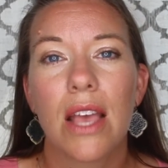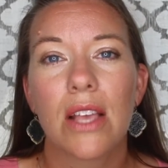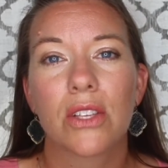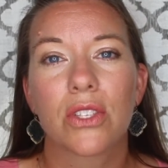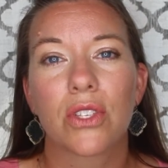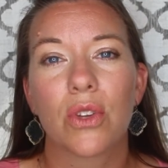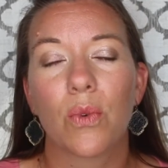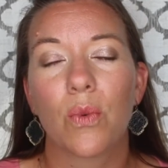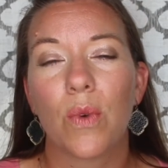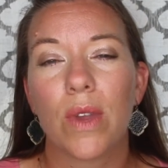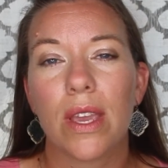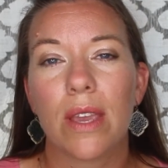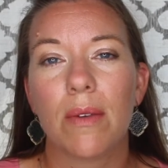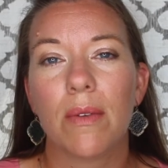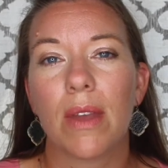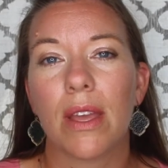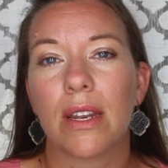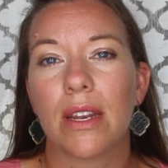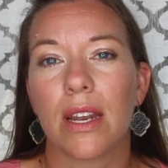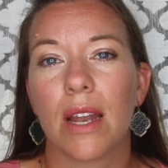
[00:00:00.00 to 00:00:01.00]
So
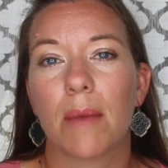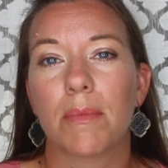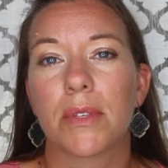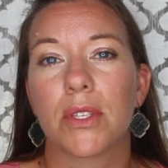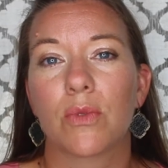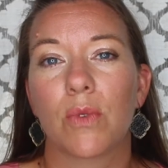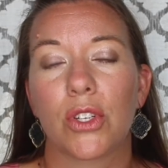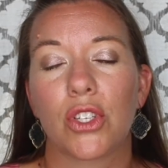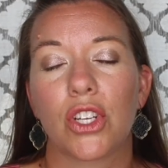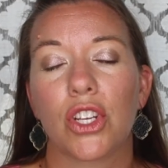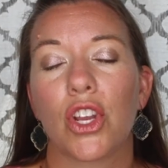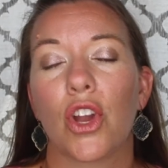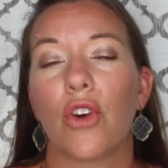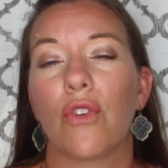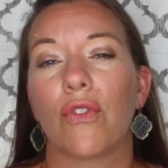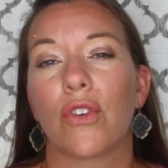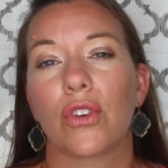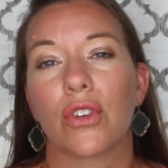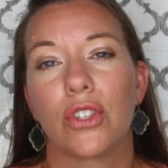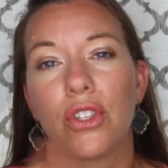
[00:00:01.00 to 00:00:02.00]
we ended up switching
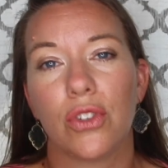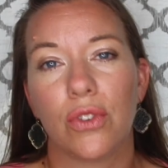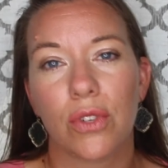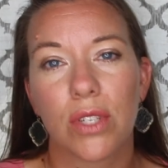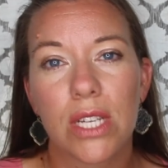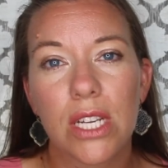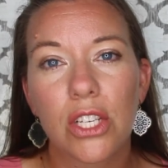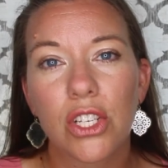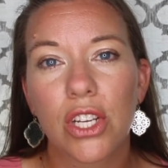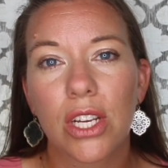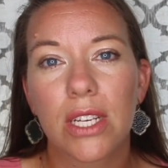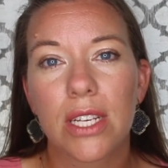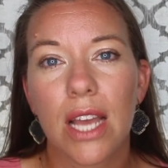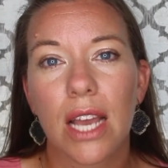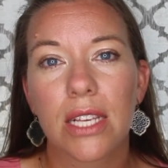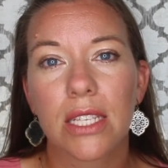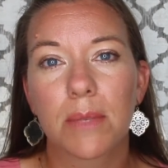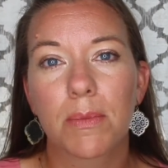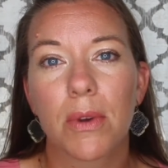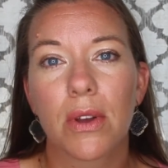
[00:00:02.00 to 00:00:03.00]
over to teaching
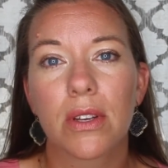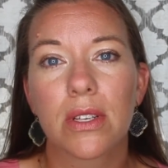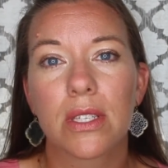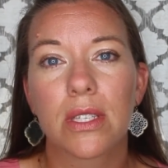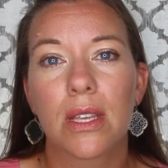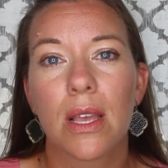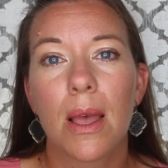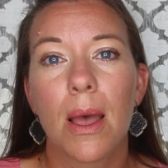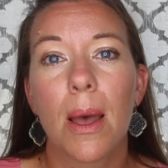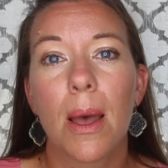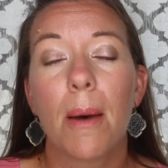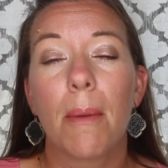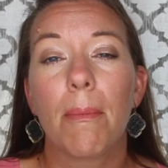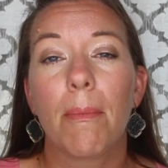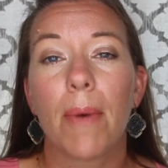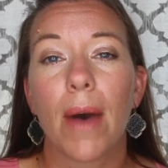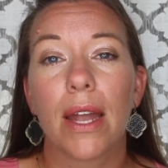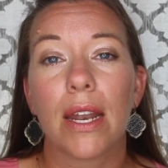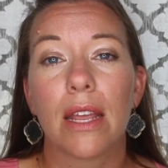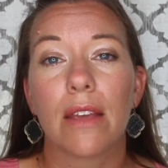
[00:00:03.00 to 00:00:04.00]
textbooks,
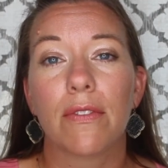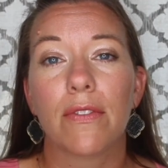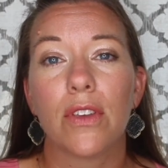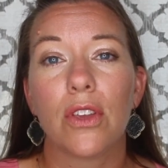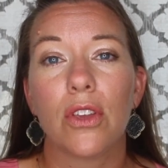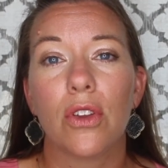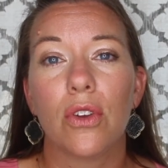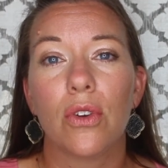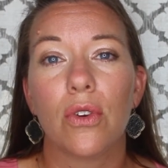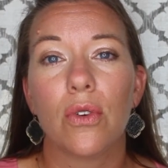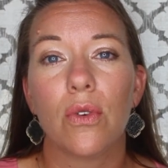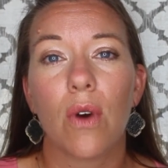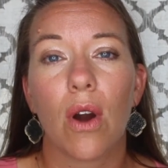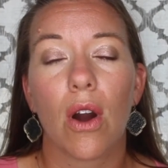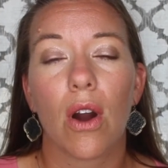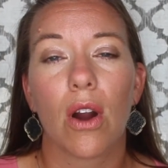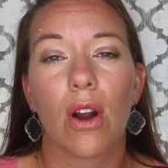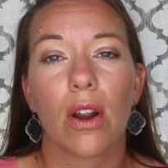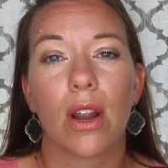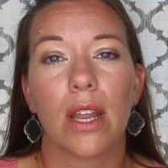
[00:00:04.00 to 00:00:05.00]
but if you
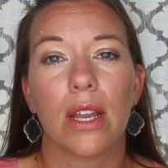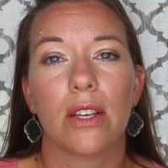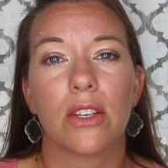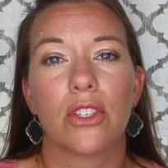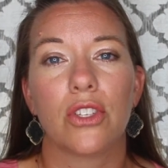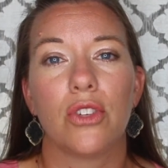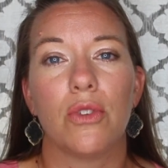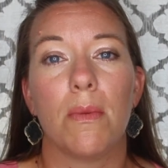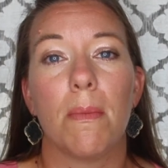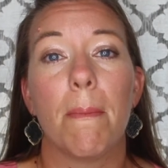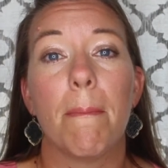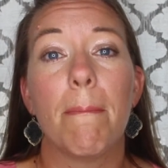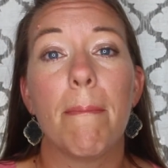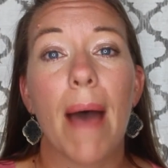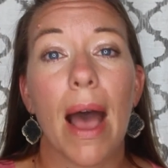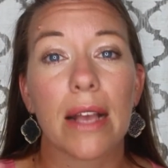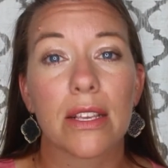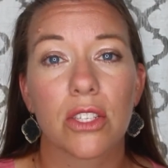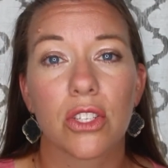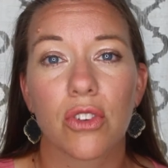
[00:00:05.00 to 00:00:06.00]
are into
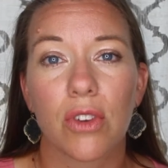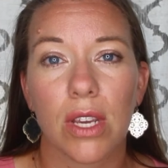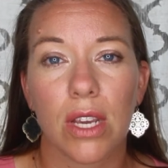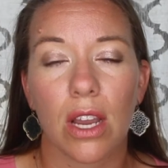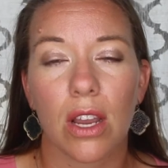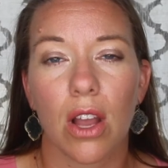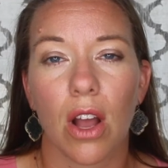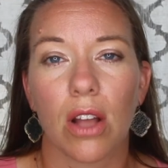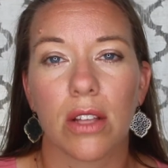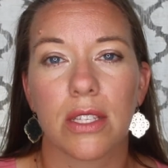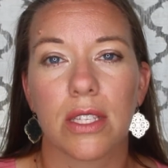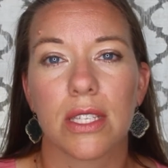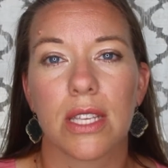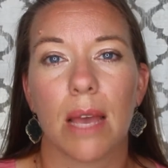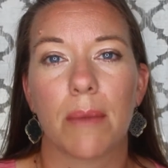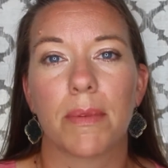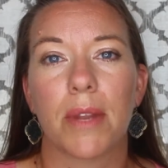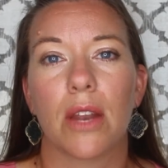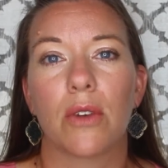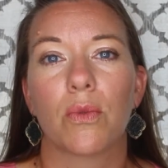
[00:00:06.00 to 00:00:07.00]
mastering a
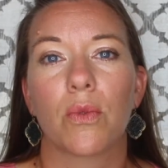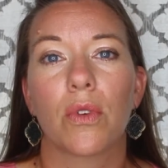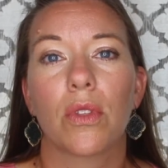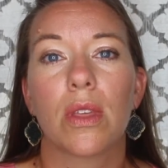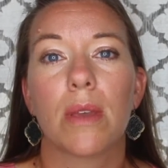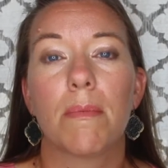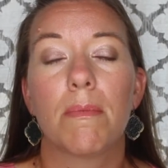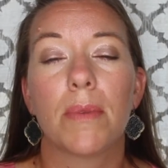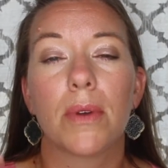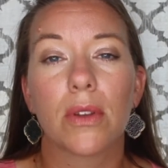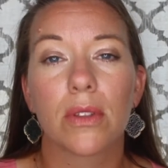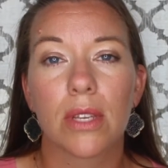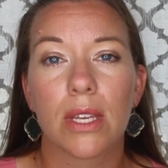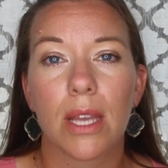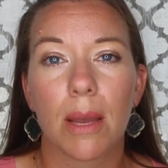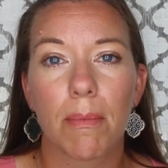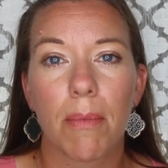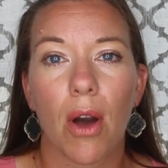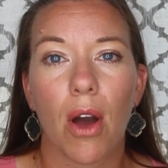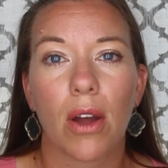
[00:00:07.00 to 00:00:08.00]
concept and really
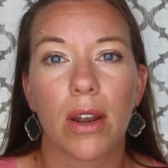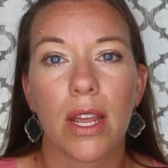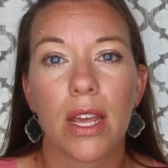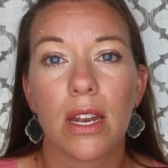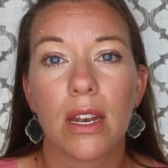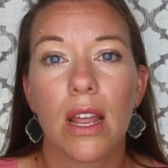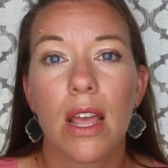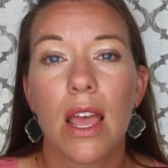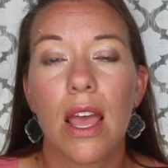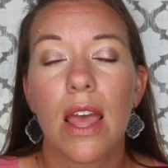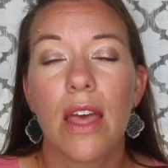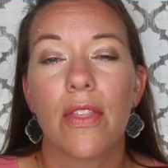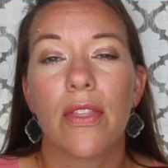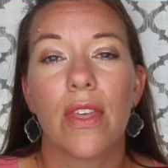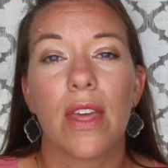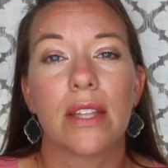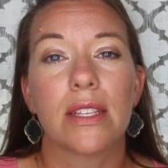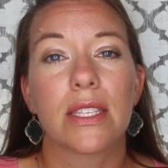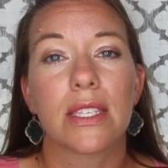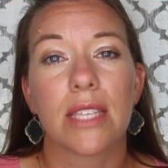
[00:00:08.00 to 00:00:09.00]
building upon it,
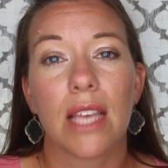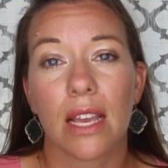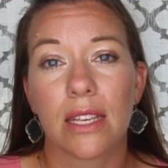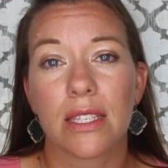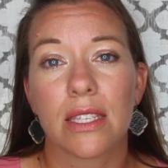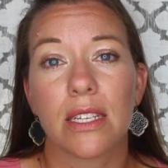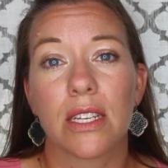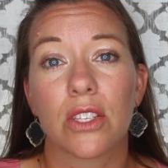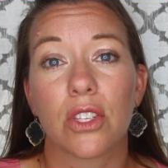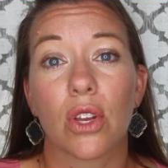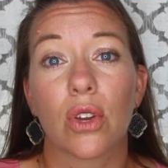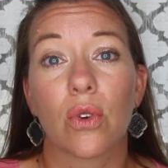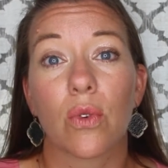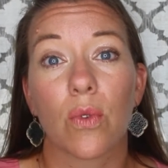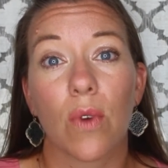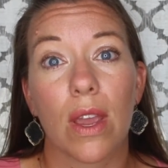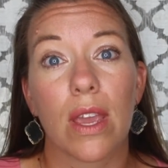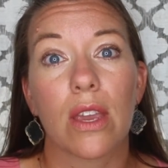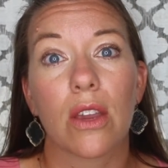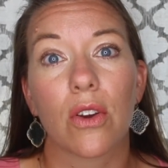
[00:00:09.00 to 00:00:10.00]
then Saxon is a
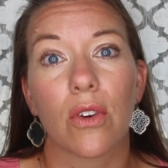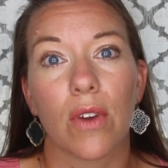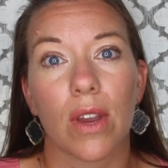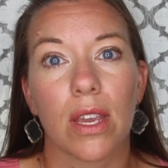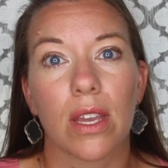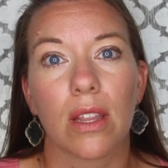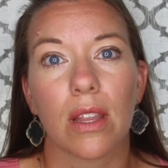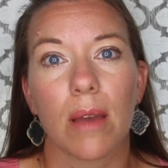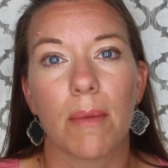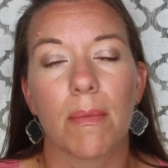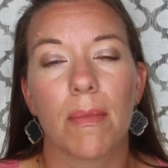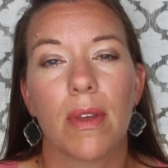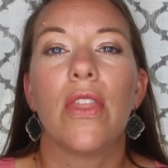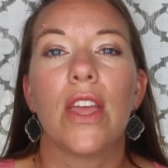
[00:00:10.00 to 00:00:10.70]
great curriculum.